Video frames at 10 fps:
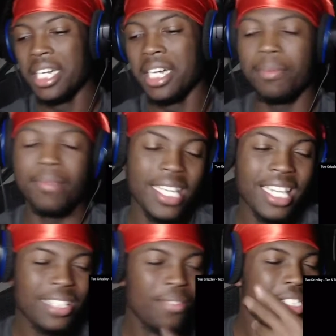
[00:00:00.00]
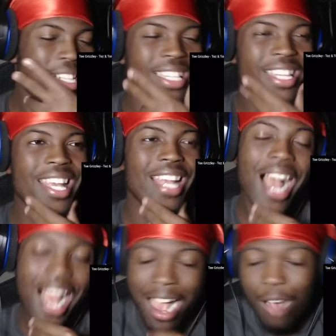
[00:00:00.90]
But y'all tell me what y'all think.
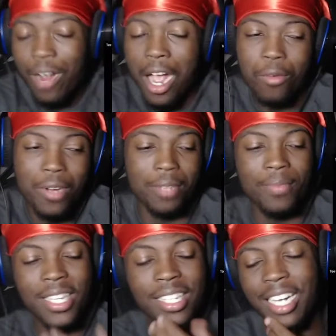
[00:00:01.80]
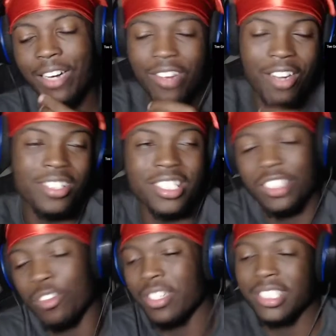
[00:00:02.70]
I rock with it, man. I rock with the
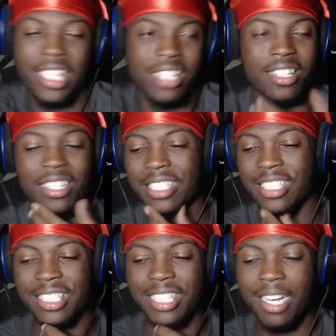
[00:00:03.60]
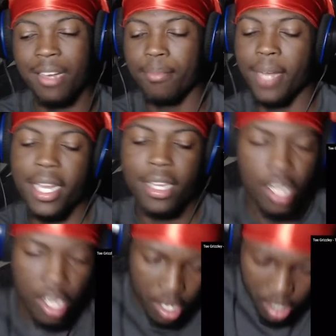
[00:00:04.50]
storytelling. You know what I'm saying? But
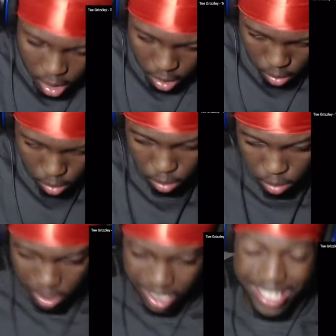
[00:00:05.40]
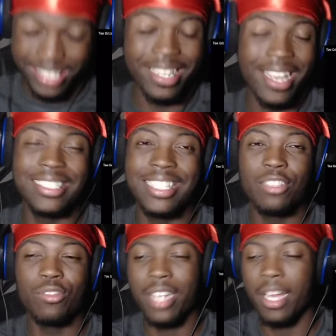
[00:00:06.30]
just in case this
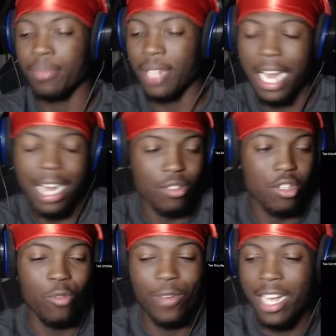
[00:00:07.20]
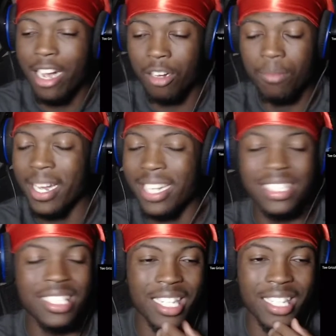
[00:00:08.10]
one get blocked, I don't know when y'all gonna be able to see
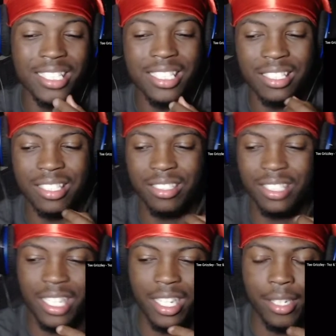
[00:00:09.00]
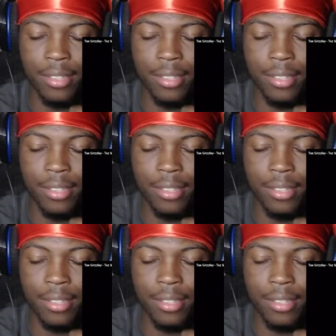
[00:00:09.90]
this. You know what I'm saying?